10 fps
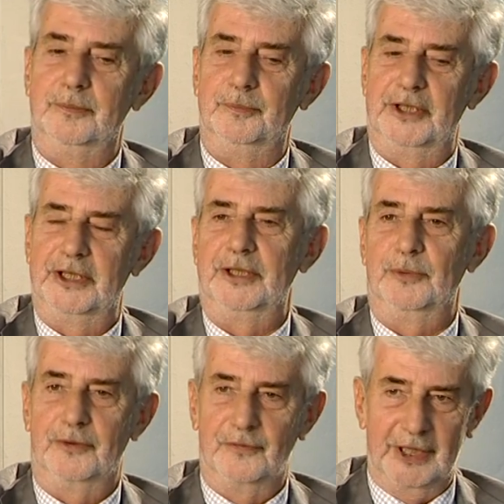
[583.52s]
beginning
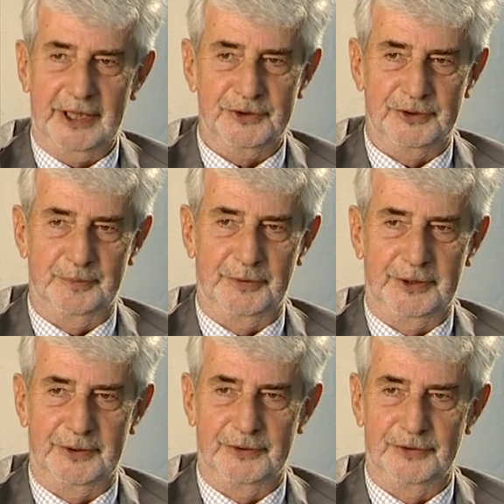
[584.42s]
with the VAX
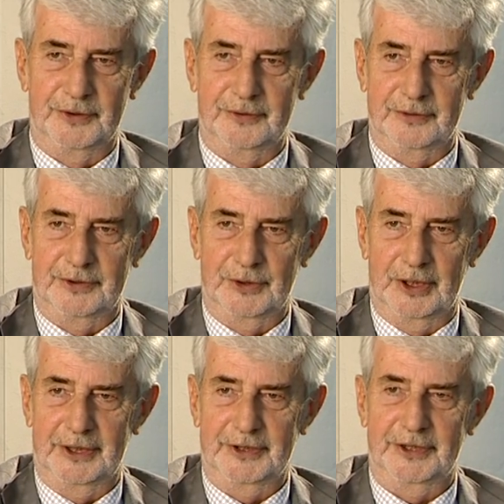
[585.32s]
computers in the
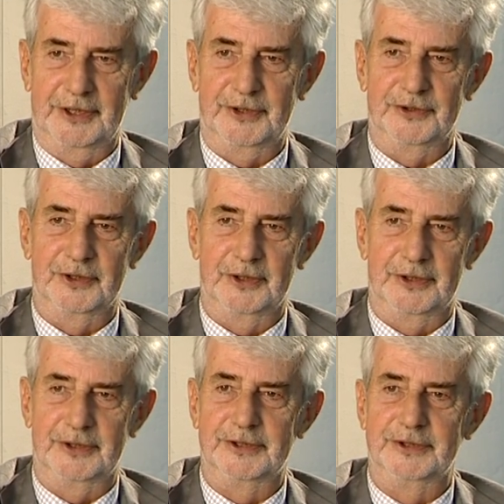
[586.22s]
late 80s, early
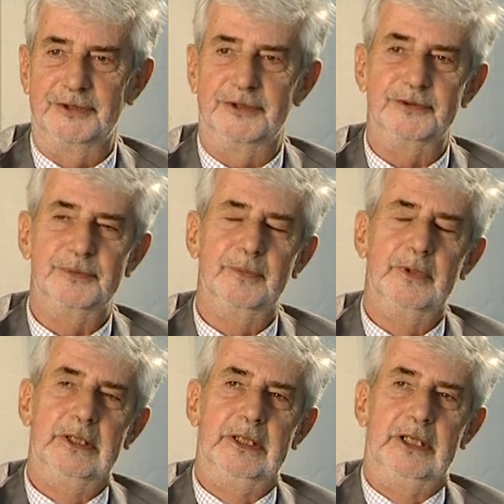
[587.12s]
90s.
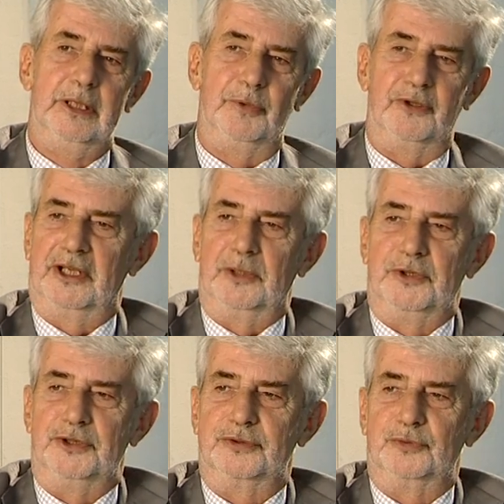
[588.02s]
But now we
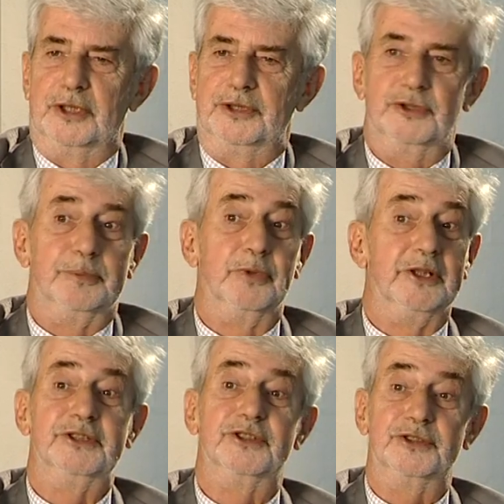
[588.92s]
just release
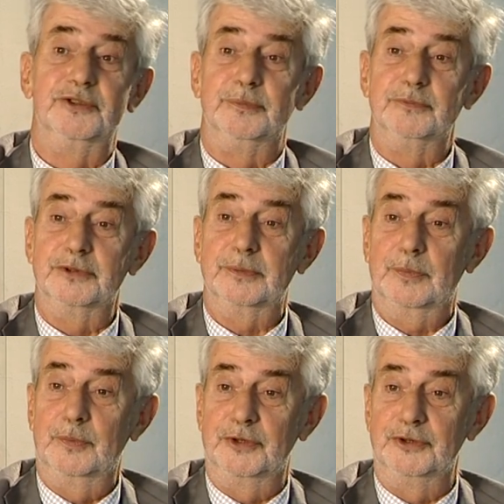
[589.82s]
complete systems,
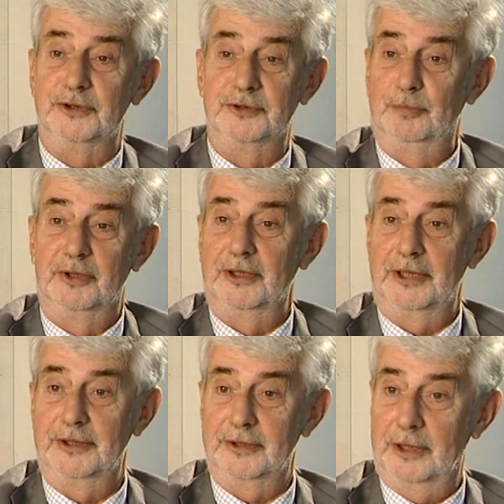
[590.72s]
which you just plug
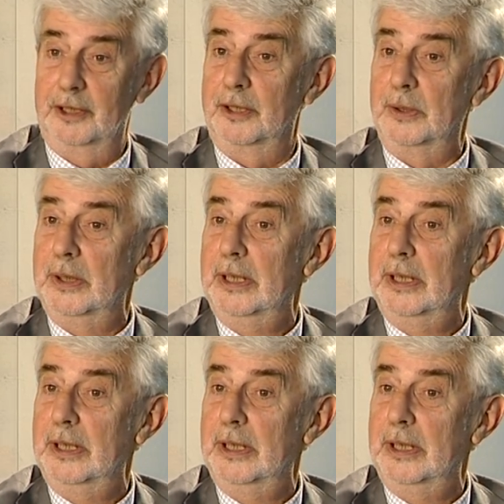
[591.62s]
in and go.